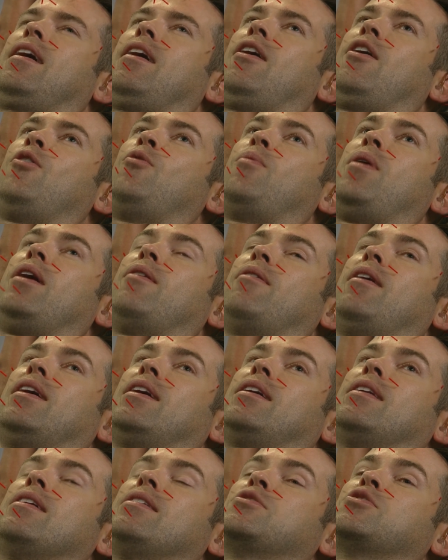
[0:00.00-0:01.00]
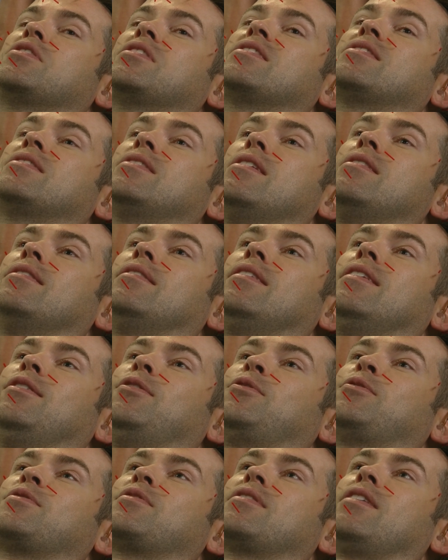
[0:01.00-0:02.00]
Oh, wow, I can actually see the
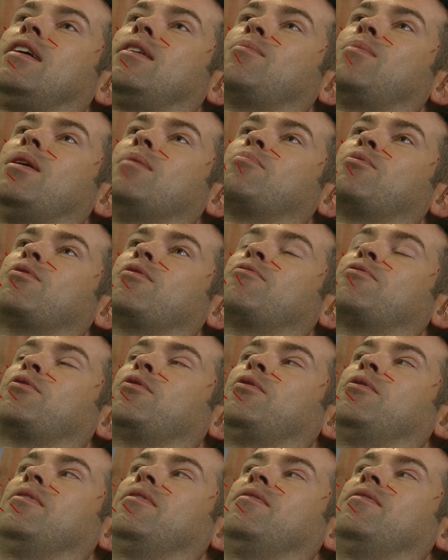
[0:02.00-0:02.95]
needles out of my peripheral